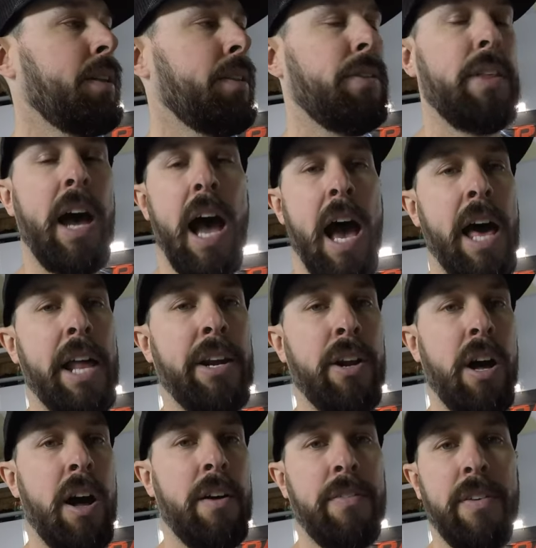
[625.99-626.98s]
The on and
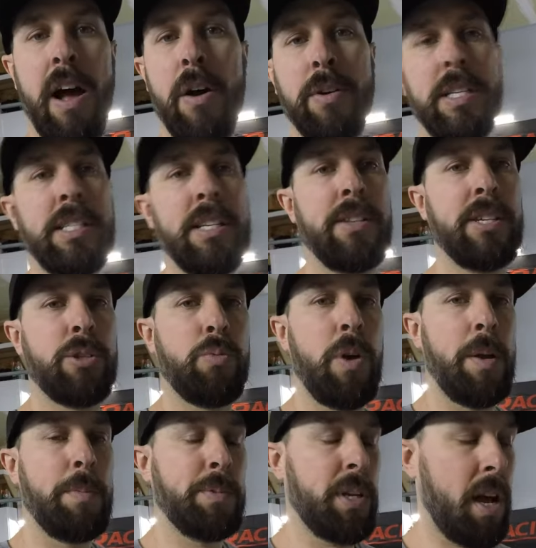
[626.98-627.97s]
off, how easy this
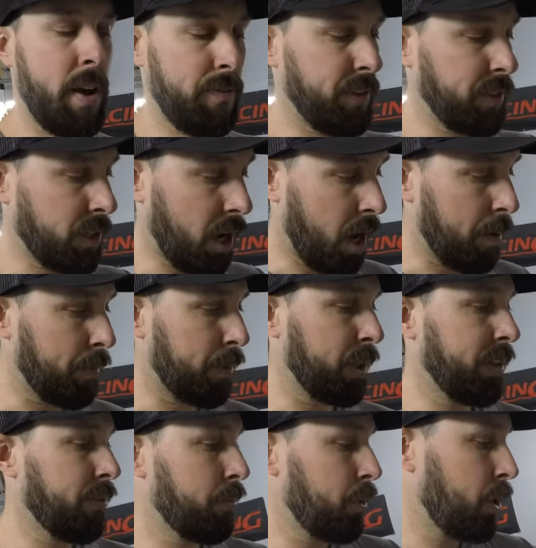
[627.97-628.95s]
wipes off is
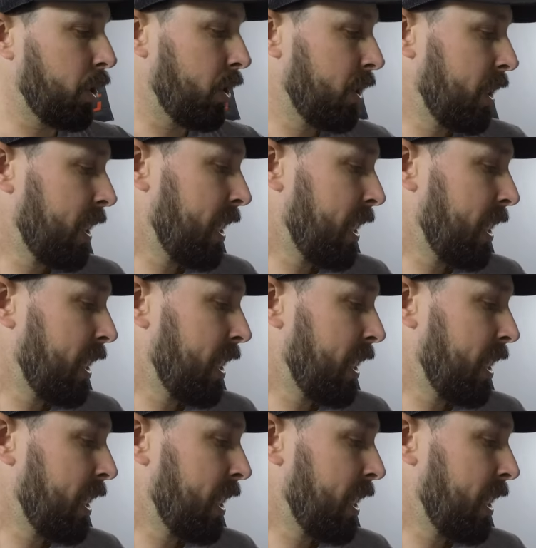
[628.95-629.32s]
unbelievable.